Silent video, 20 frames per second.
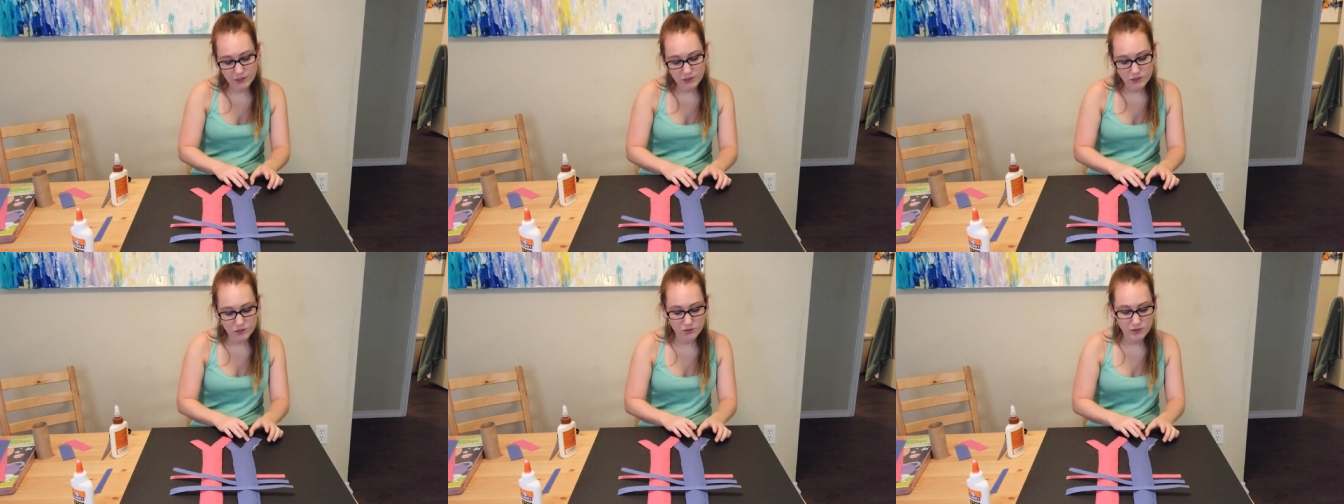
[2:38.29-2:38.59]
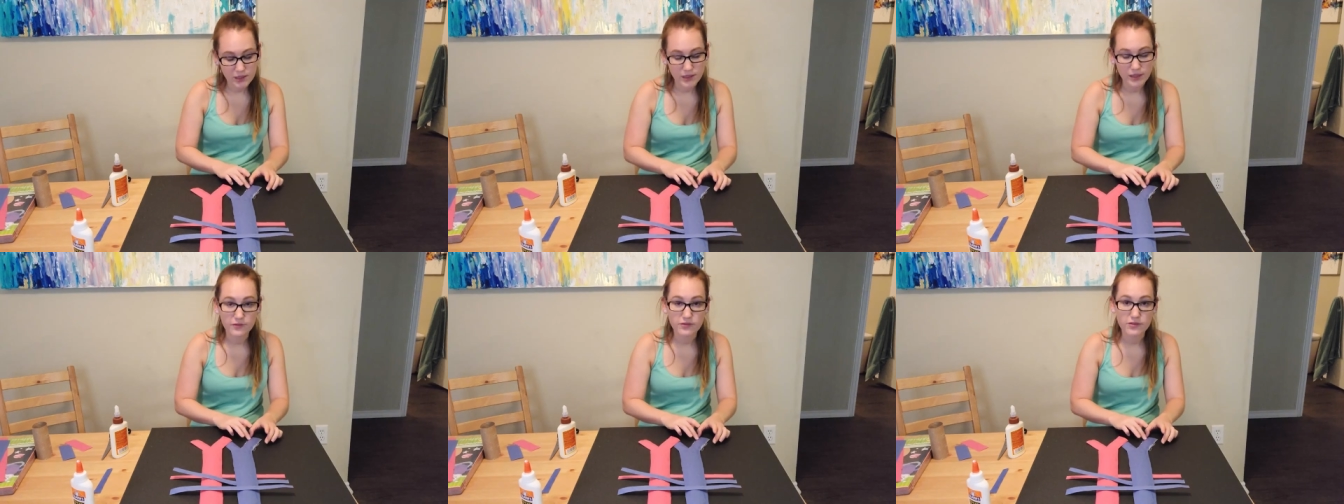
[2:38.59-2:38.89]
So
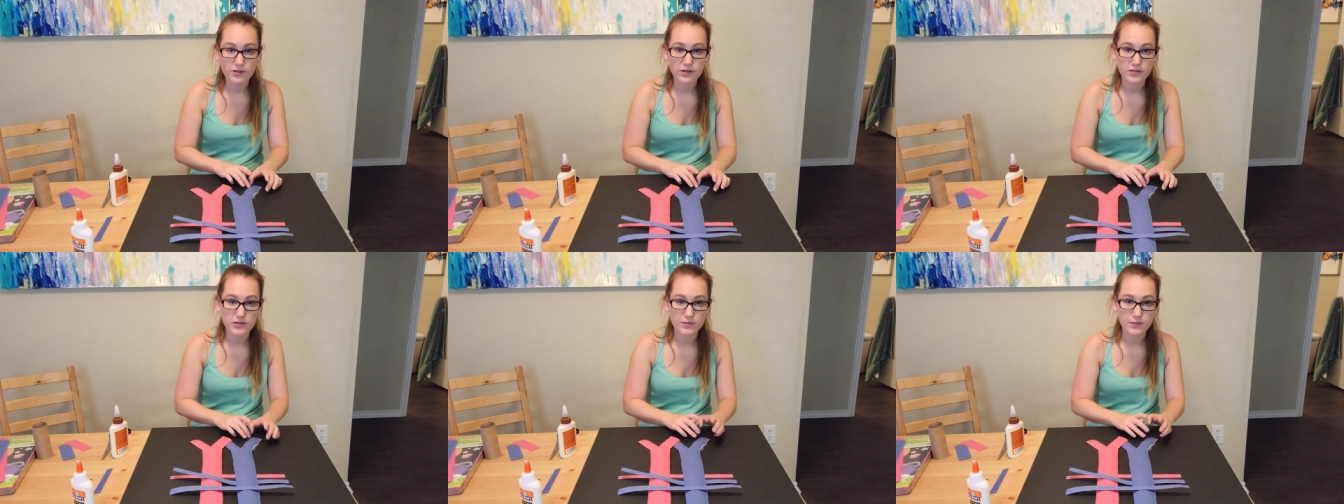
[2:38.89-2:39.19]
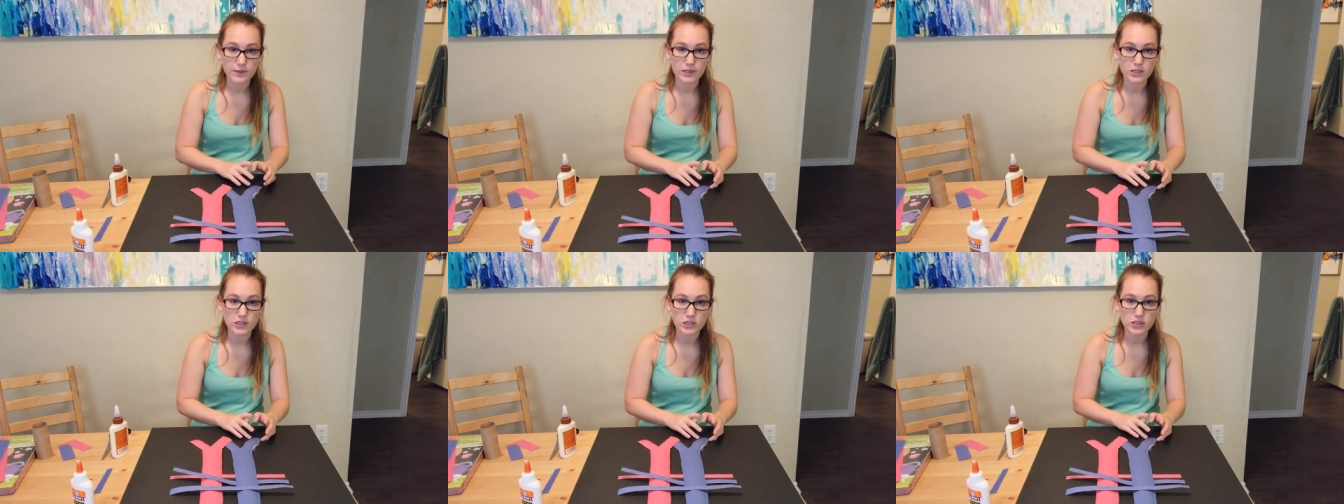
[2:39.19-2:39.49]
like if there's a
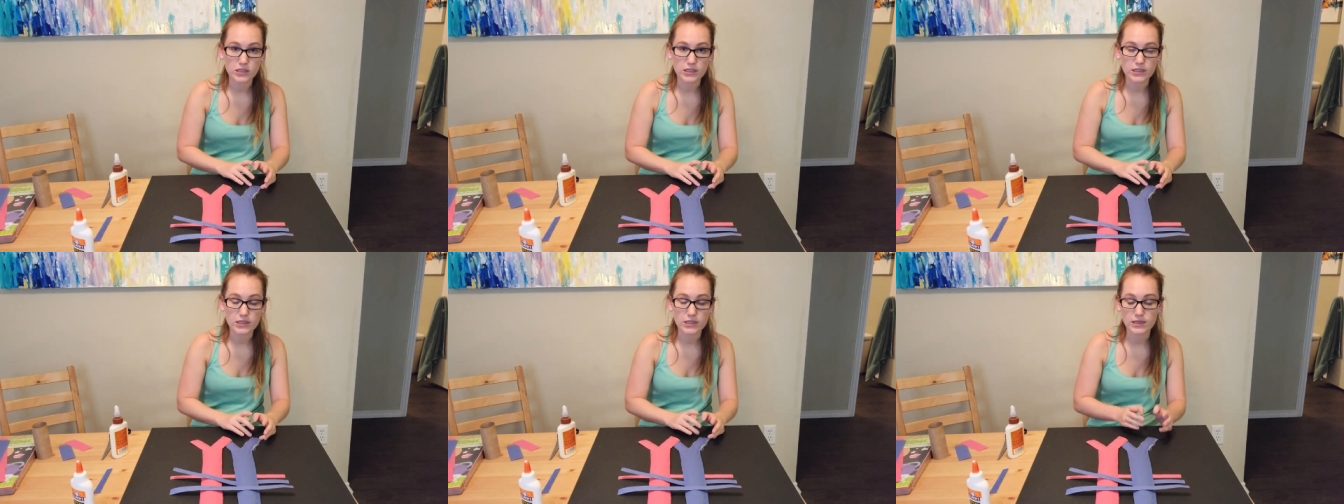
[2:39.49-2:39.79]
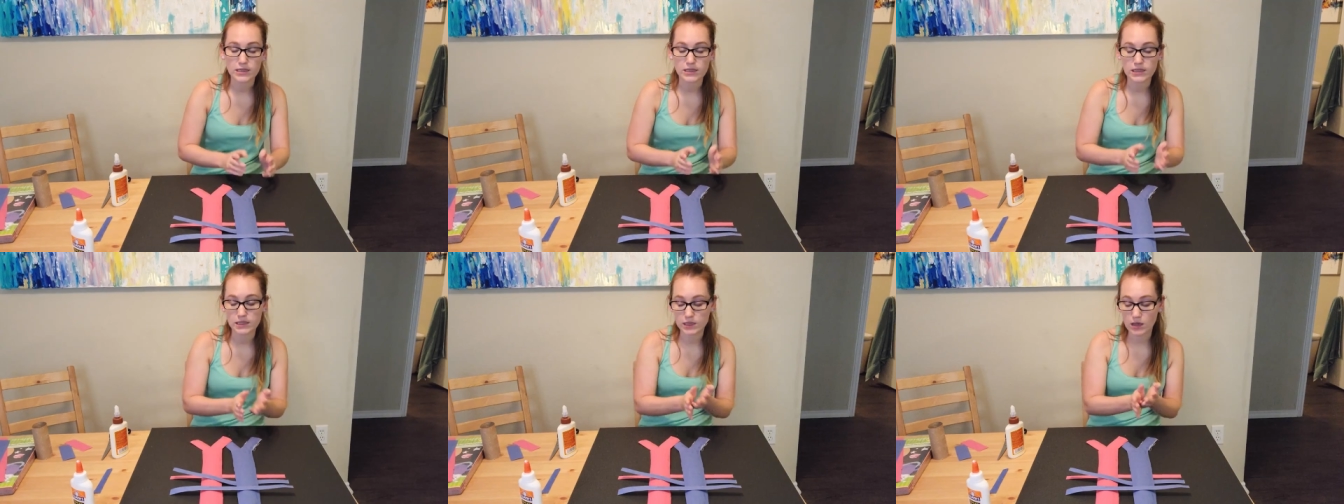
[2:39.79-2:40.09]
patient in
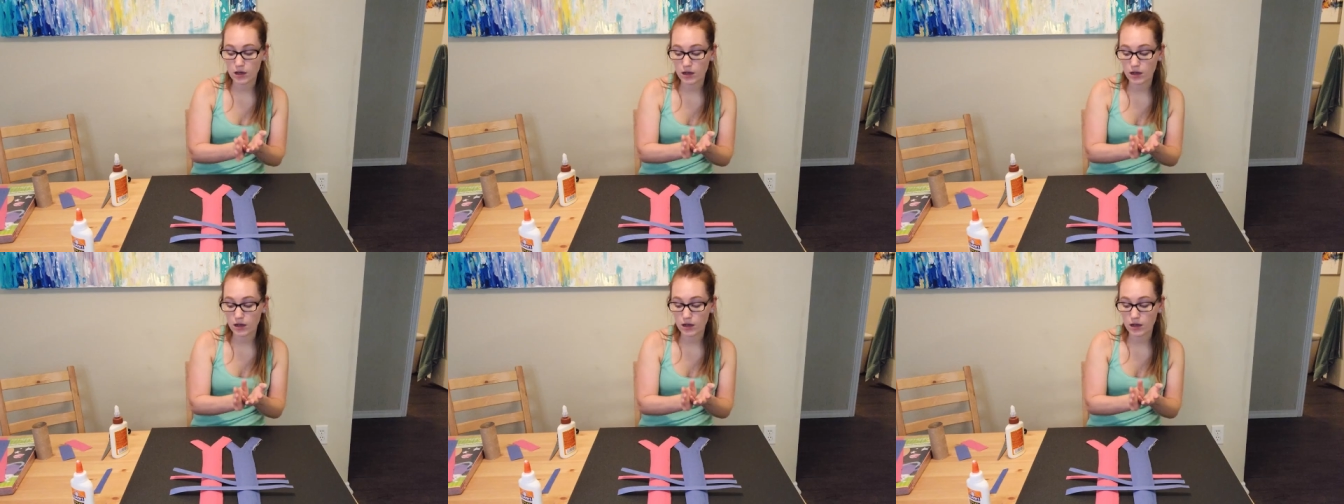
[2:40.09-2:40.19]
the